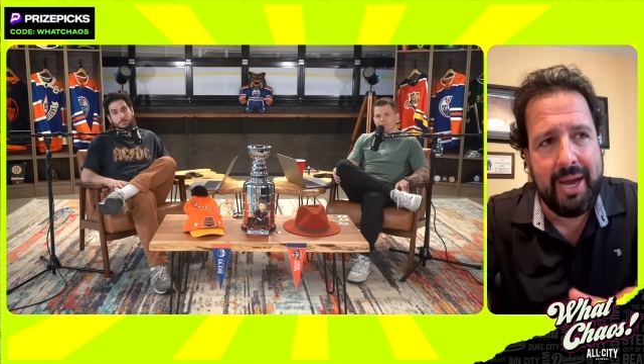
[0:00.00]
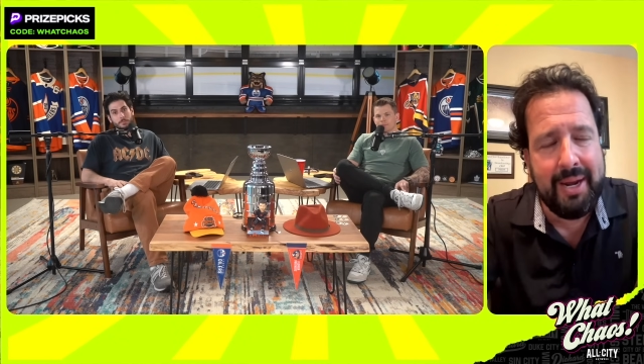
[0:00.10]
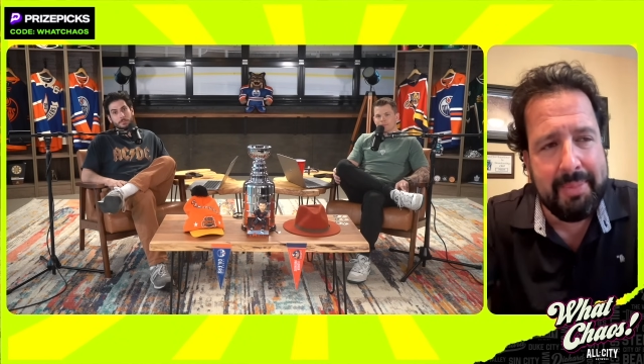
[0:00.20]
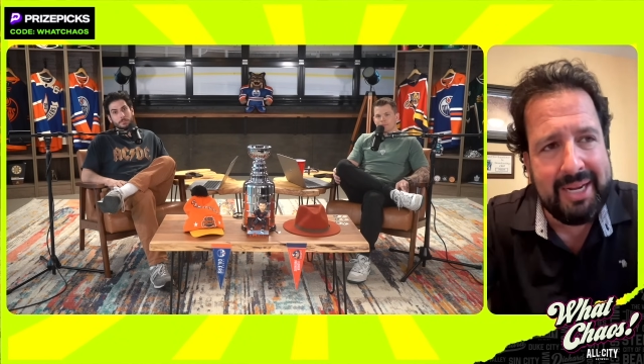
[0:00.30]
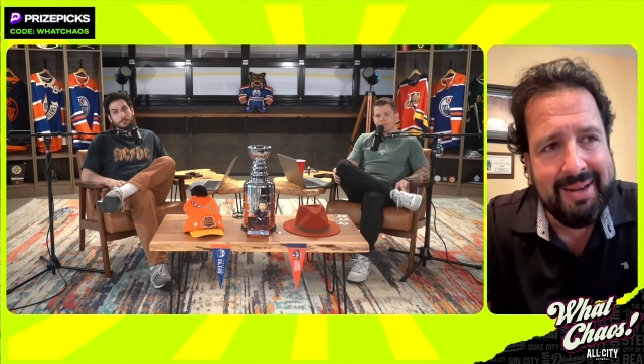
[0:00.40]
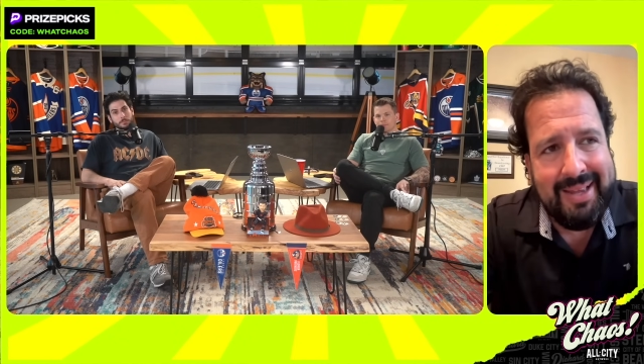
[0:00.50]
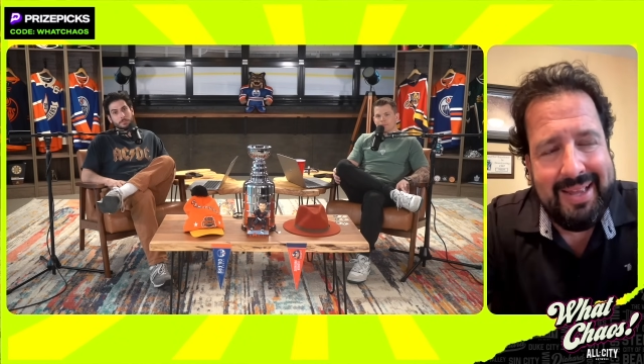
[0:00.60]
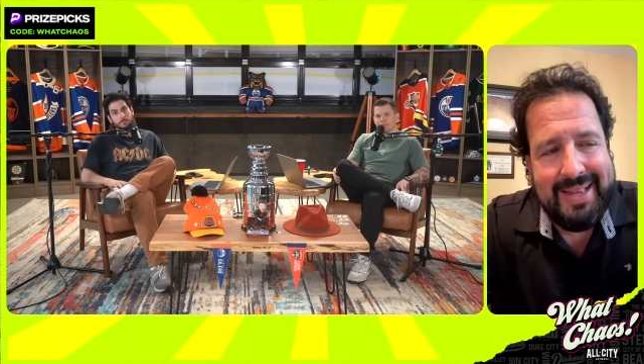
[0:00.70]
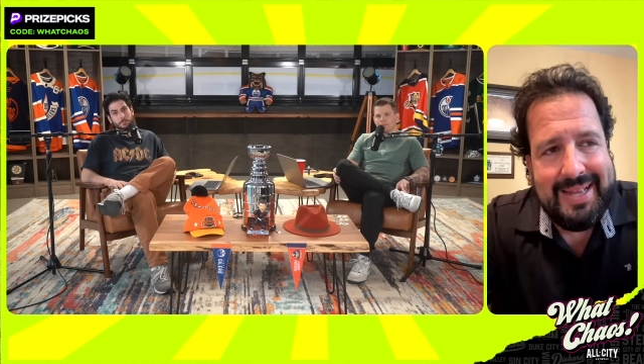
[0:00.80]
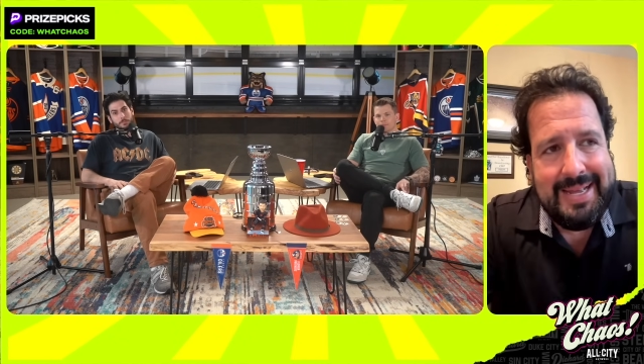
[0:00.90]
I mean,
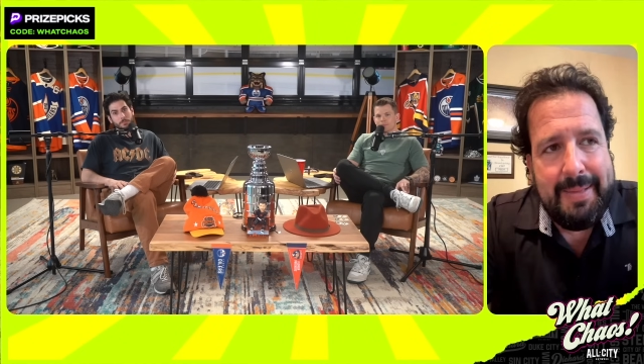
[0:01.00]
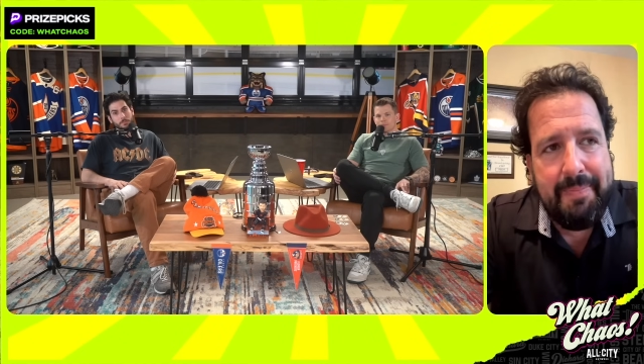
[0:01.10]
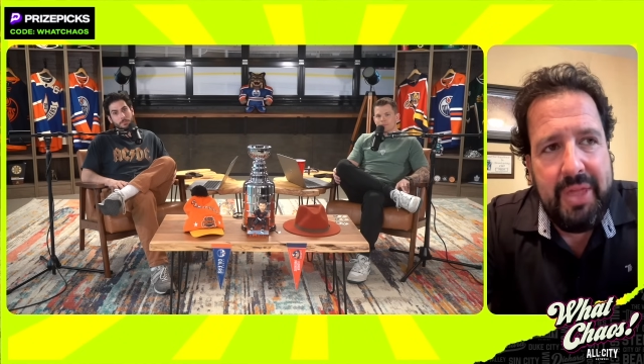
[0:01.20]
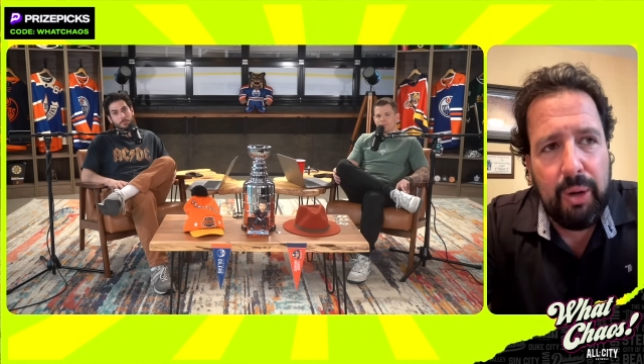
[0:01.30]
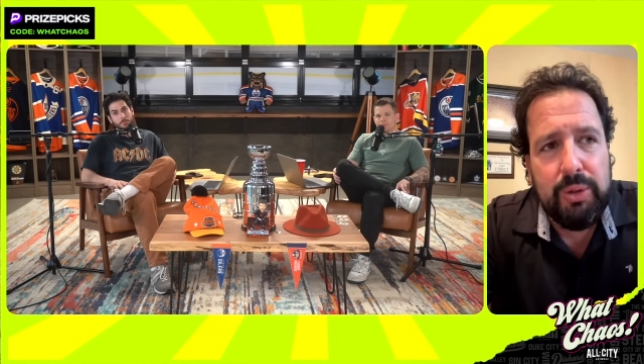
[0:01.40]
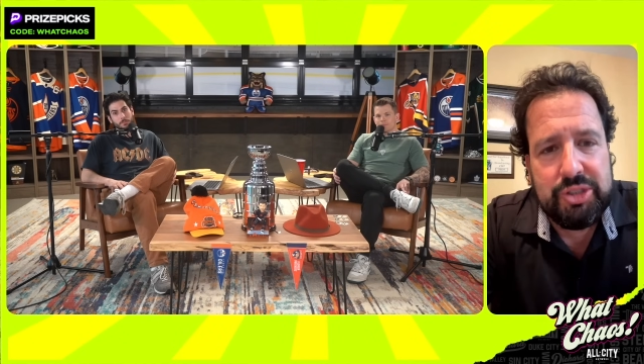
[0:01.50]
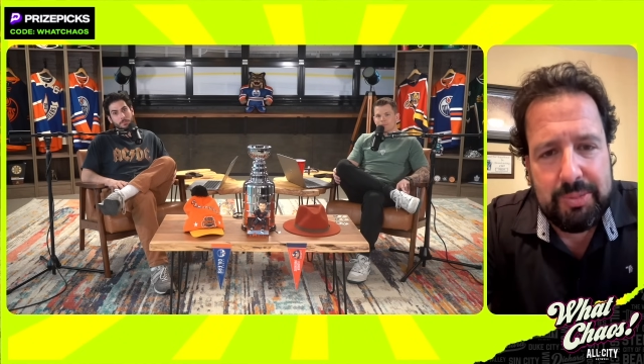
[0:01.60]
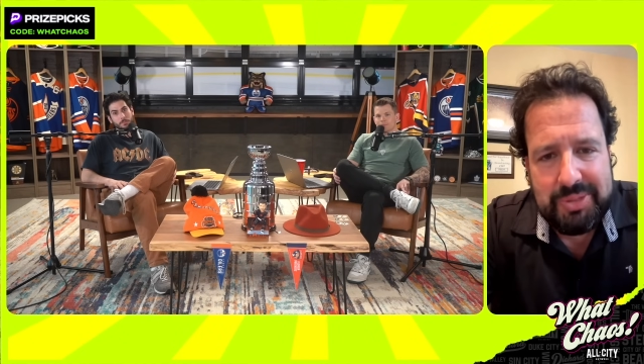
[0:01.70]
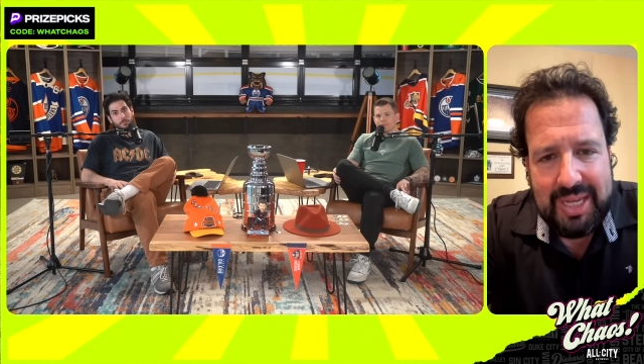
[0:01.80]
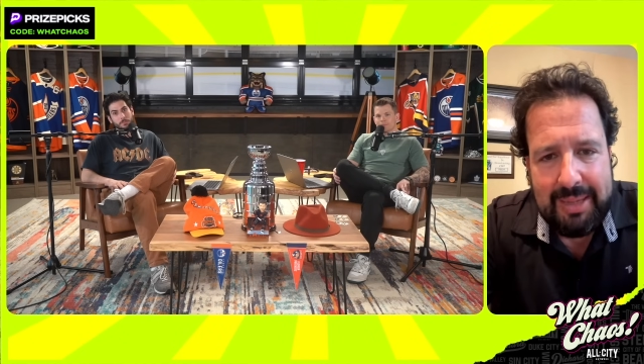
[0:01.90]
there were some
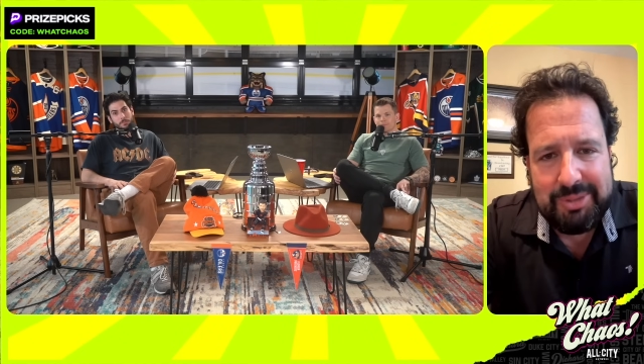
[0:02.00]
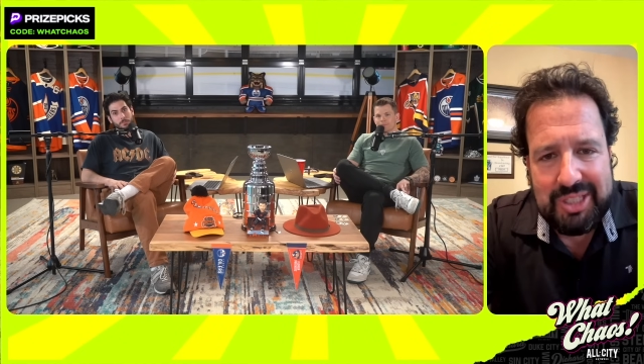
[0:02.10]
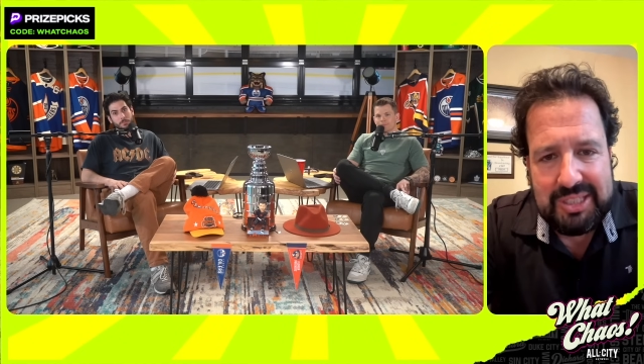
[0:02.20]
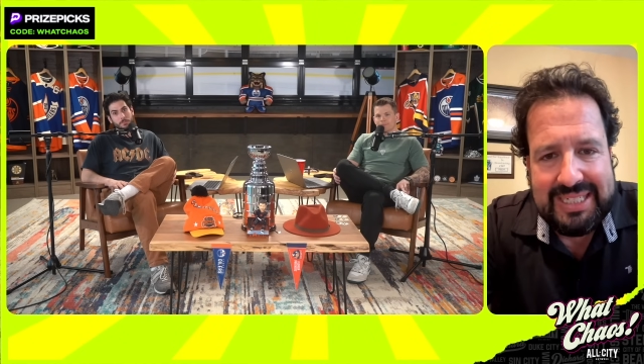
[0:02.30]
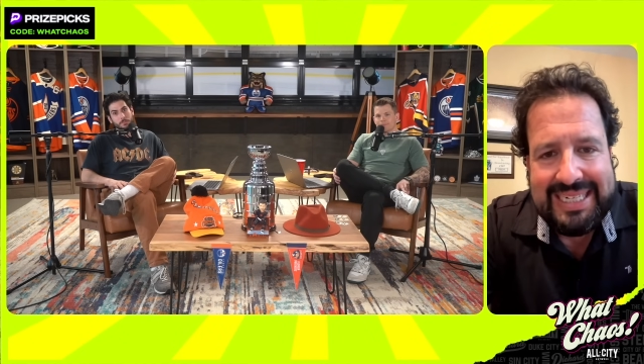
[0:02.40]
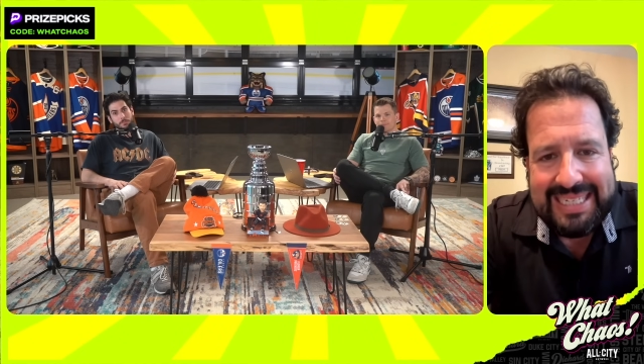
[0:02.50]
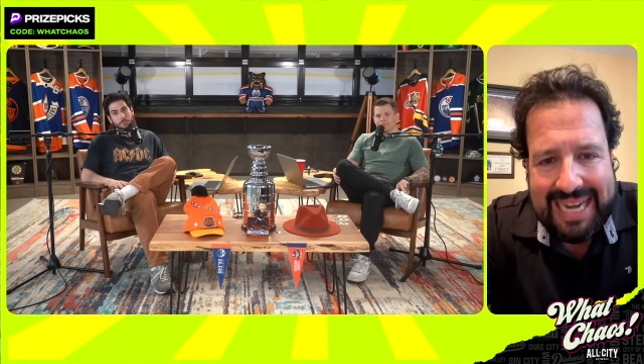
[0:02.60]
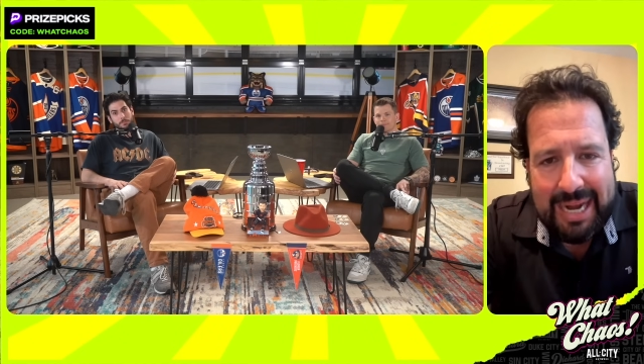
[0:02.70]
teams that didn't get